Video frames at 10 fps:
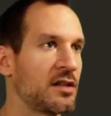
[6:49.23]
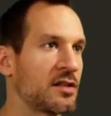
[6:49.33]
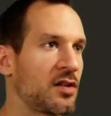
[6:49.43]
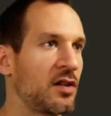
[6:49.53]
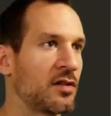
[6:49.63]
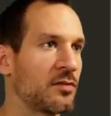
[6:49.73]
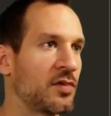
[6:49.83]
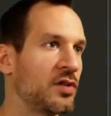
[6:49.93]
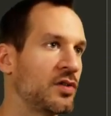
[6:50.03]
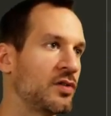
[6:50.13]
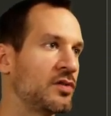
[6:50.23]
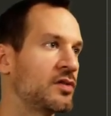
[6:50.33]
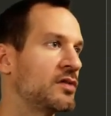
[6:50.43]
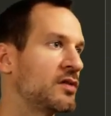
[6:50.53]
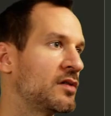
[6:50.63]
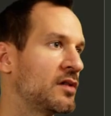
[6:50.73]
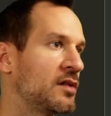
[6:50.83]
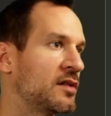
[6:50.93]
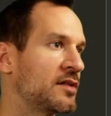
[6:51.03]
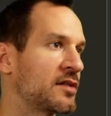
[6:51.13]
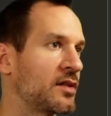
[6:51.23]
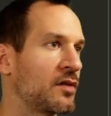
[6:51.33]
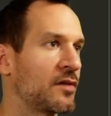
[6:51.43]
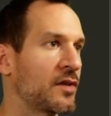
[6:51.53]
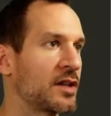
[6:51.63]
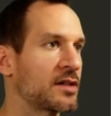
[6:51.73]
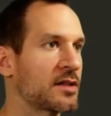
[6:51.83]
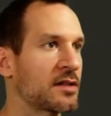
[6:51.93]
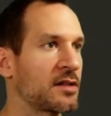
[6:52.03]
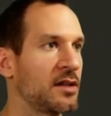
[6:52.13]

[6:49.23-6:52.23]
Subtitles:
it's color blue. Let's go for it.